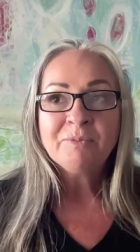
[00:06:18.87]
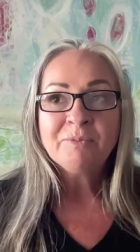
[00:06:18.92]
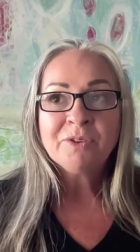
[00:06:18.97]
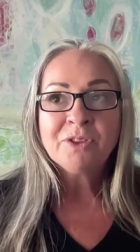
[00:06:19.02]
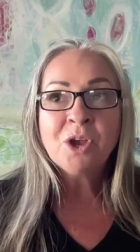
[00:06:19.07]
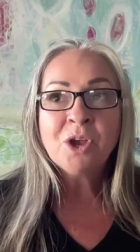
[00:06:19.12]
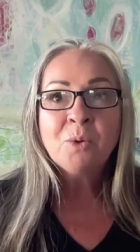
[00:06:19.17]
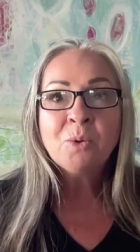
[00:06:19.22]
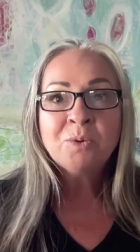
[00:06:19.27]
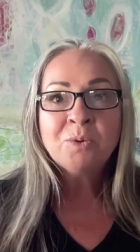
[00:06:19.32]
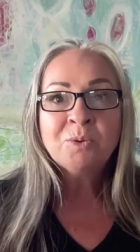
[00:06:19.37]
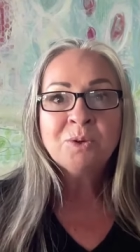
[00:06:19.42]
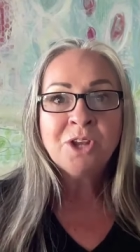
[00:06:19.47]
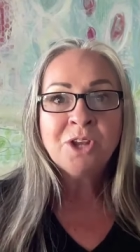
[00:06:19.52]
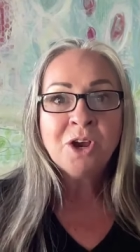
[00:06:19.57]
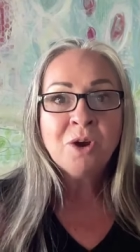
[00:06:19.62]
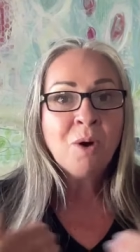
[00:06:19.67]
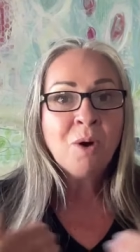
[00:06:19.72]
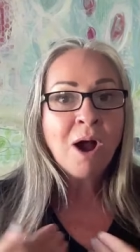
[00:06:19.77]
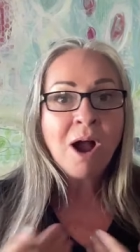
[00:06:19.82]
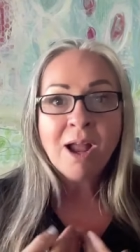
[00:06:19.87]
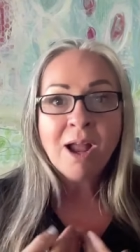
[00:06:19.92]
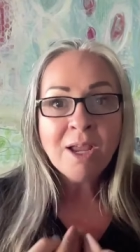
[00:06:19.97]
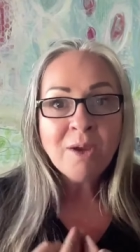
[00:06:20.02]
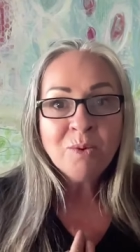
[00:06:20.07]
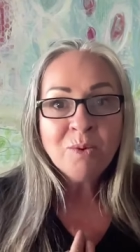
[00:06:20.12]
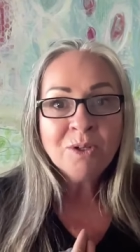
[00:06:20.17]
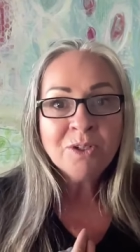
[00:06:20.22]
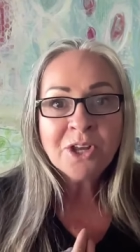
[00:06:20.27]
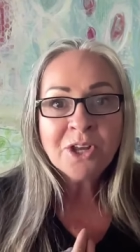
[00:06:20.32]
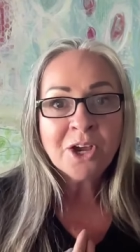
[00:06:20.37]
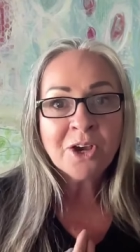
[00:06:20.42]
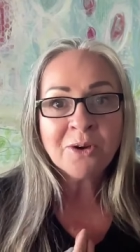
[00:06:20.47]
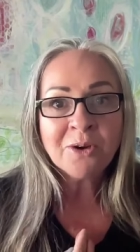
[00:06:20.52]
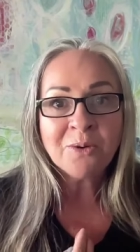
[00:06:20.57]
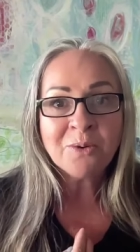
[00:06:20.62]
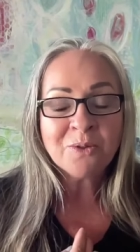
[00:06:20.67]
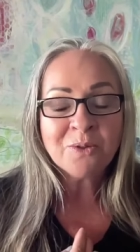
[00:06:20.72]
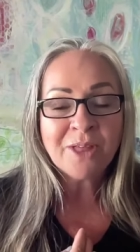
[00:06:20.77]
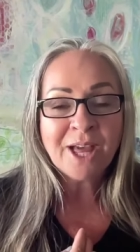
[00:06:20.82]
no one will know i will
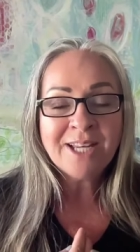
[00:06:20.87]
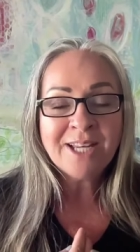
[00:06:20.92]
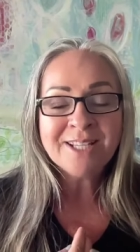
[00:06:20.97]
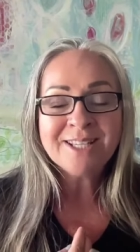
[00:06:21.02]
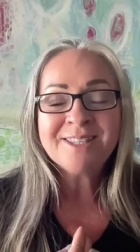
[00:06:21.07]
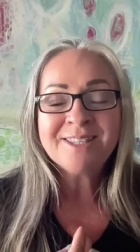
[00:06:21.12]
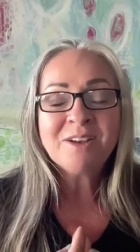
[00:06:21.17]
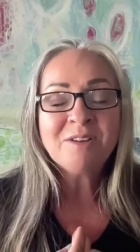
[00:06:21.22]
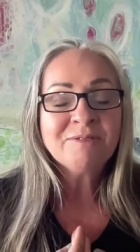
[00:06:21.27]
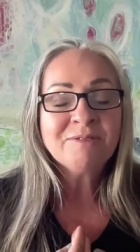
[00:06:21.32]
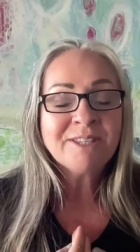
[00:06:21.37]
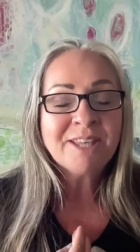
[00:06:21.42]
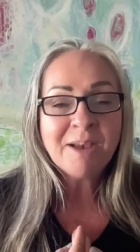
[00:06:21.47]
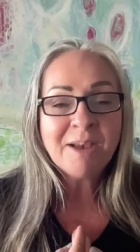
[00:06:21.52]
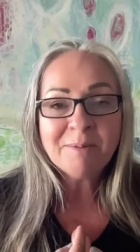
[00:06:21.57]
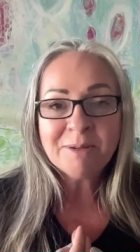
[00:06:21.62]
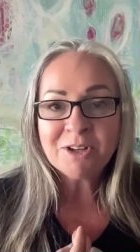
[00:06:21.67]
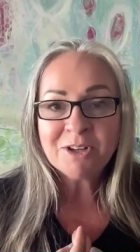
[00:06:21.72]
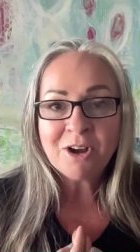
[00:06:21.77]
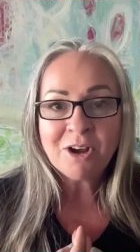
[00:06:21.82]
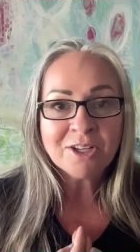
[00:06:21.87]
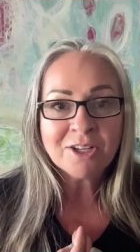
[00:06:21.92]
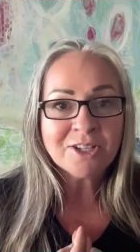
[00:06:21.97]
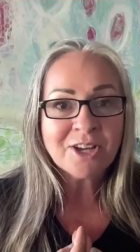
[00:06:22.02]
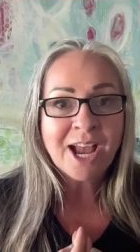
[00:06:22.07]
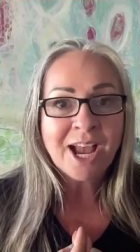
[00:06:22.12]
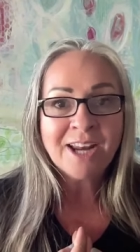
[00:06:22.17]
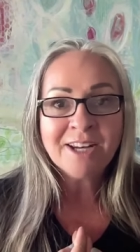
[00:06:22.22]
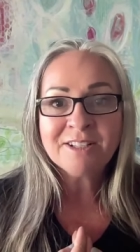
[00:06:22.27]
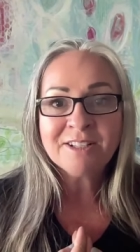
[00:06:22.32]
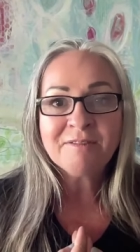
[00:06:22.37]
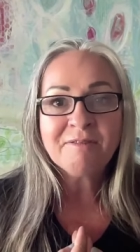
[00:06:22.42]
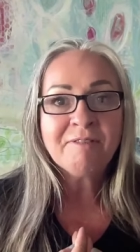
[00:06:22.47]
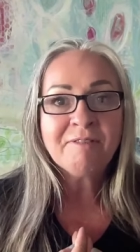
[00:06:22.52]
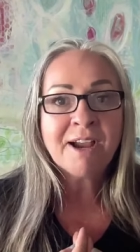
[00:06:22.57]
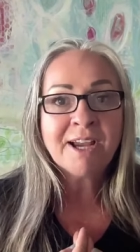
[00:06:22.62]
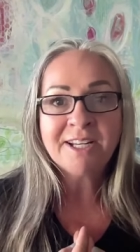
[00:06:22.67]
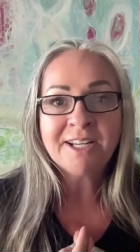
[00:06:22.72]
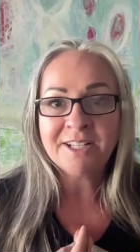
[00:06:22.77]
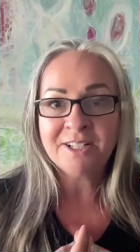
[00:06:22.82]
know that is self-sabotage at its
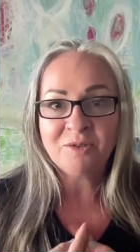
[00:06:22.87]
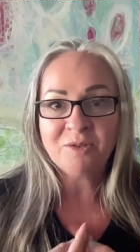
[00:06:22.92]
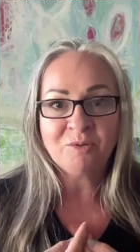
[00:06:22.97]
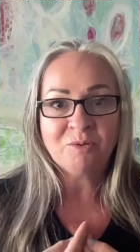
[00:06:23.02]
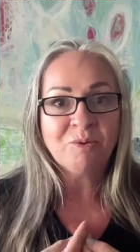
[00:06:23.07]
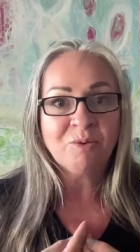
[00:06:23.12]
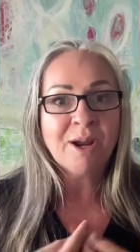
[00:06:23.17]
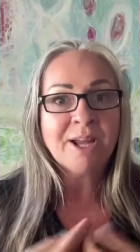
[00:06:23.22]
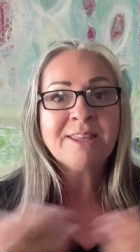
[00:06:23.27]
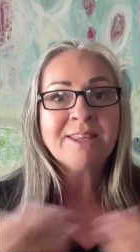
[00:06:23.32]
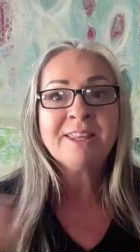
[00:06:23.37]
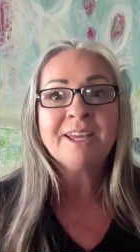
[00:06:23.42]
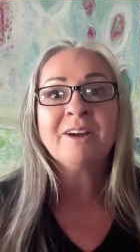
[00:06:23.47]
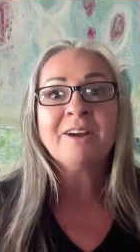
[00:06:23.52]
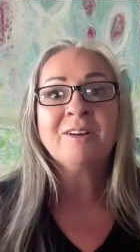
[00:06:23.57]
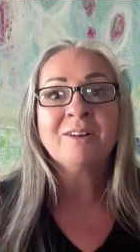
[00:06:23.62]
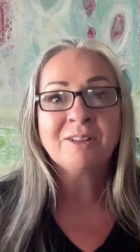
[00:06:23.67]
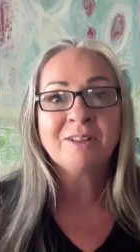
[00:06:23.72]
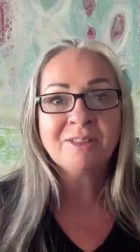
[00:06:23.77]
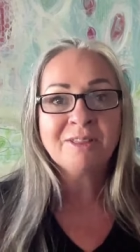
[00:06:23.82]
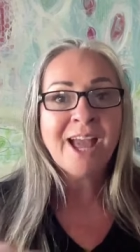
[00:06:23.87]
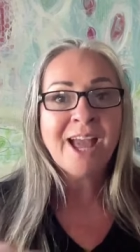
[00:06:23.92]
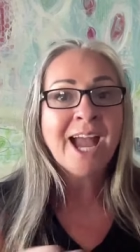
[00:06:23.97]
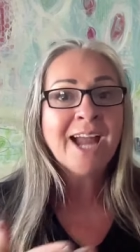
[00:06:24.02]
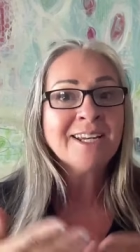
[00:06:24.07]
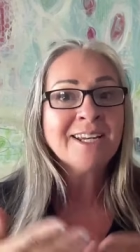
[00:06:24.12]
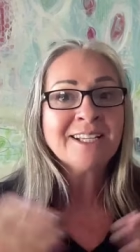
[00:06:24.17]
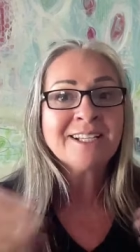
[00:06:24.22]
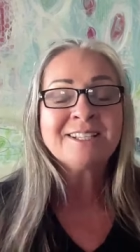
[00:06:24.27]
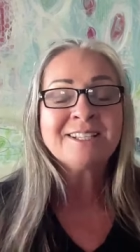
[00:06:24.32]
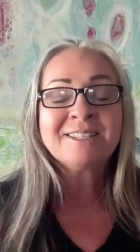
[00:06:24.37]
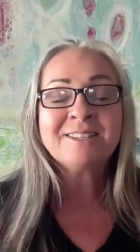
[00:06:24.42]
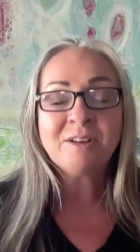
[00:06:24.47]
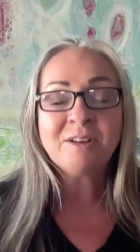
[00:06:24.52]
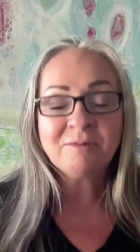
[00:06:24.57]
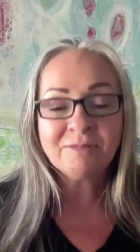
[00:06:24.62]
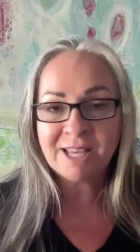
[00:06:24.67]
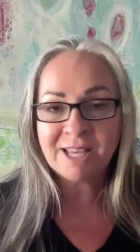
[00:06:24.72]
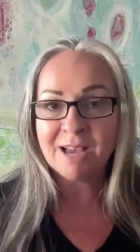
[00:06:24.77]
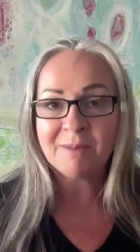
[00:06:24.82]
finest right there that is
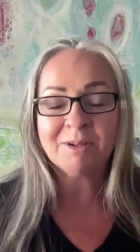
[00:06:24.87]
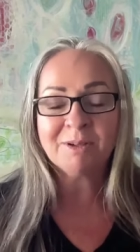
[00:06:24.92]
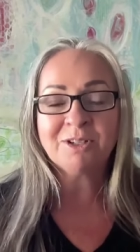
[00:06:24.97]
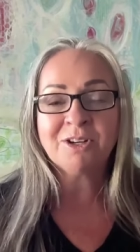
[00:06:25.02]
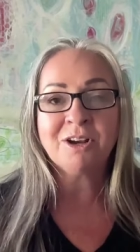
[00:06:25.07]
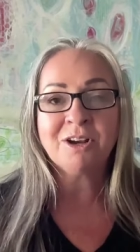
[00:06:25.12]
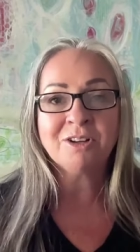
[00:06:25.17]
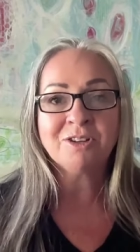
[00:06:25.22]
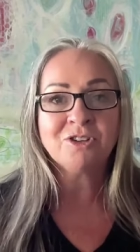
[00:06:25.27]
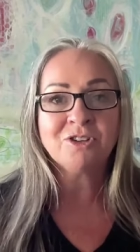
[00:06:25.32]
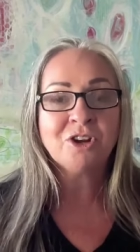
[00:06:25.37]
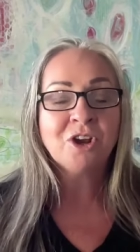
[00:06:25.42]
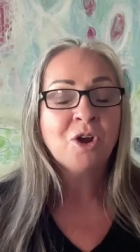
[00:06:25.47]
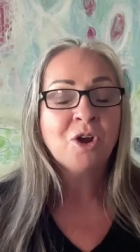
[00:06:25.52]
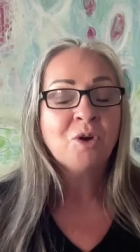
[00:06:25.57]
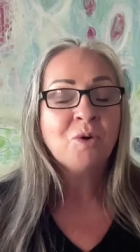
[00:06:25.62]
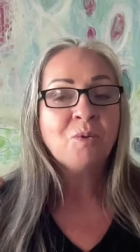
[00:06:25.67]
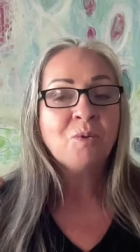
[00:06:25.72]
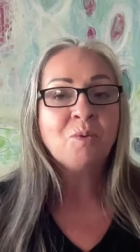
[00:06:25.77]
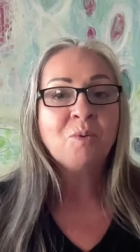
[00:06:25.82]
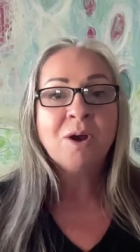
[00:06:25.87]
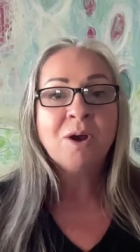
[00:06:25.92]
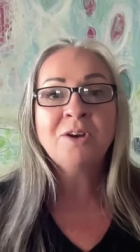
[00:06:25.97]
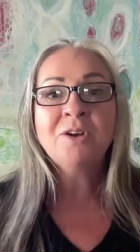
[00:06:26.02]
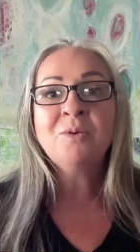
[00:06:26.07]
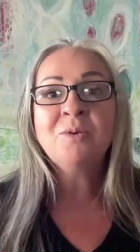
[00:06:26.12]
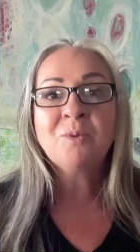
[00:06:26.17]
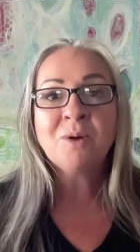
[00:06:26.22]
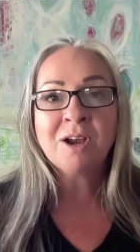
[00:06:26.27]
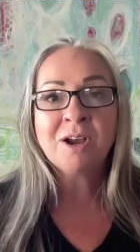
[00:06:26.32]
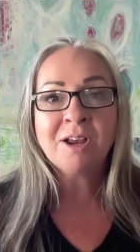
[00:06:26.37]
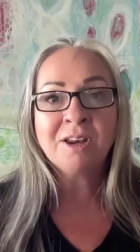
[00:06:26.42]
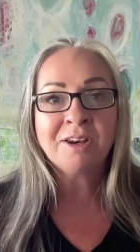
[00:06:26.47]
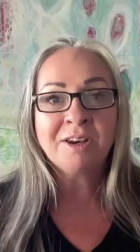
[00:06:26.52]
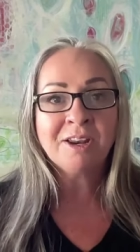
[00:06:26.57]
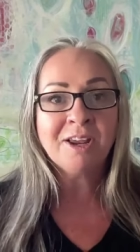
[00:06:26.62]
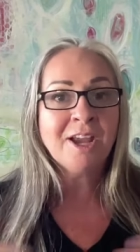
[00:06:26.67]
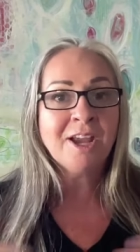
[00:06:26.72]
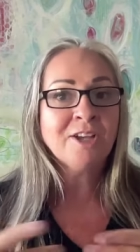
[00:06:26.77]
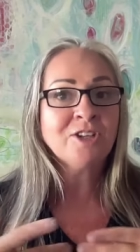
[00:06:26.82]
self-sabotage
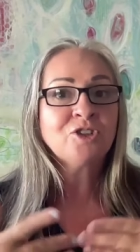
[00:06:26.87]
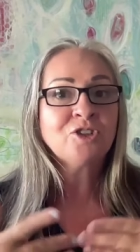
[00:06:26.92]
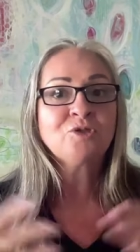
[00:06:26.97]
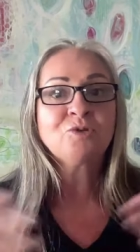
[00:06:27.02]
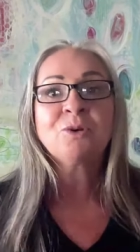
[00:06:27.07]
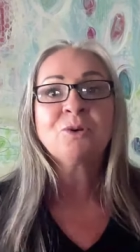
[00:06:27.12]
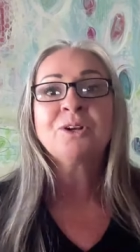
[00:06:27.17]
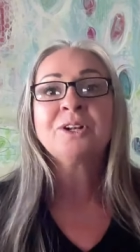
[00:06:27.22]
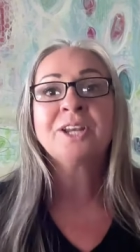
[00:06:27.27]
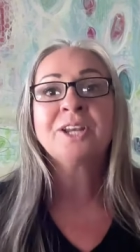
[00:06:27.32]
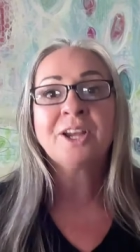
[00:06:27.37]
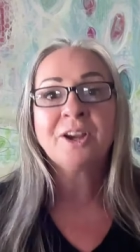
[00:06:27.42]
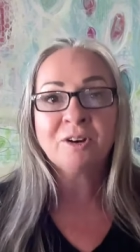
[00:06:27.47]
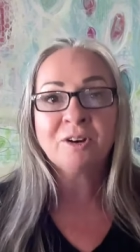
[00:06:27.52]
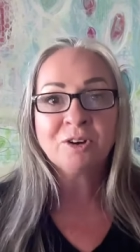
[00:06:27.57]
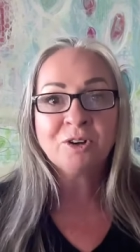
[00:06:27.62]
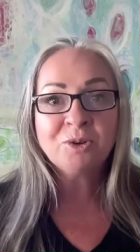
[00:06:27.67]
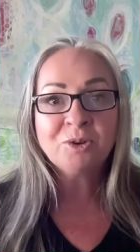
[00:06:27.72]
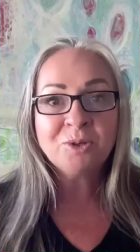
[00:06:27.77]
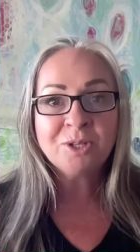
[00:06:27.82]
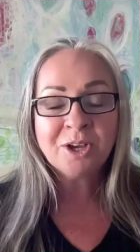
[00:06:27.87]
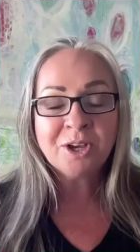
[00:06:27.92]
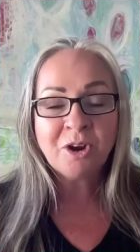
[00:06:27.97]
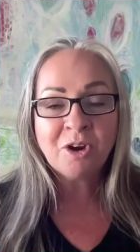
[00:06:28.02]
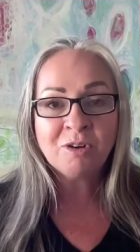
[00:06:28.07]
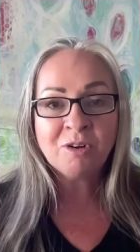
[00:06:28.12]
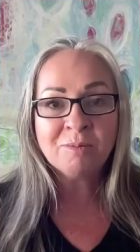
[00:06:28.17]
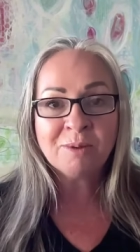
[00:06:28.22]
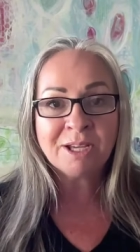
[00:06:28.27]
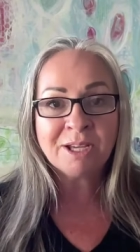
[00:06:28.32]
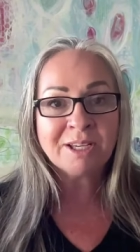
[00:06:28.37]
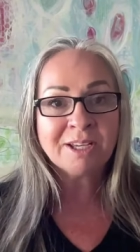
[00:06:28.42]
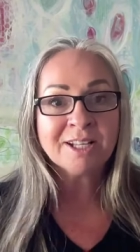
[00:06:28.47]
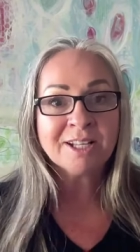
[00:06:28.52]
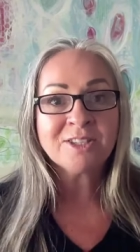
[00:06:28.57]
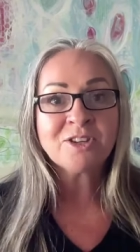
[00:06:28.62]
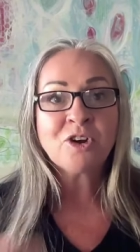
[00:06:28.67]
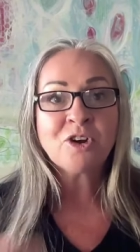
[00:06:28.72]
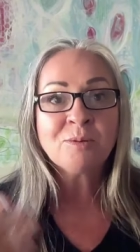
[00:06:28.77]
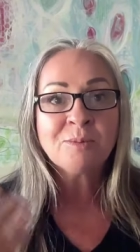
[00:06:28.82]
101 extraordinaire who's it harming
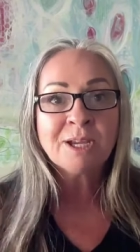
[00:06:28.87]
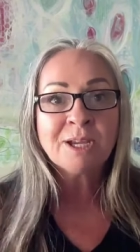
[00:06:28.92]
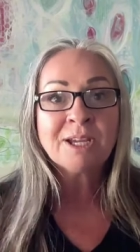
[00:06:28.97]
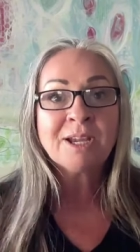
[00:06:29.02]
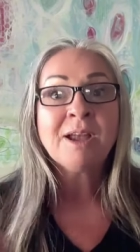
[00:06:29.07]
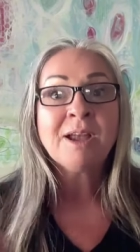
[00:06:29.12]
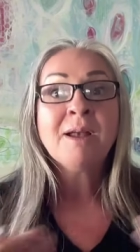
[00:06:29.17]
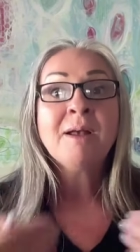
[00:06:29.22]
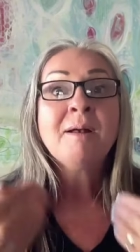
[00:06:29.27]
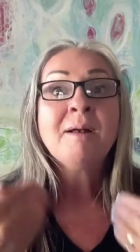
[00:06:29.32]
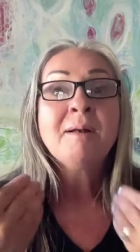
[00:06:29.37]
it's harming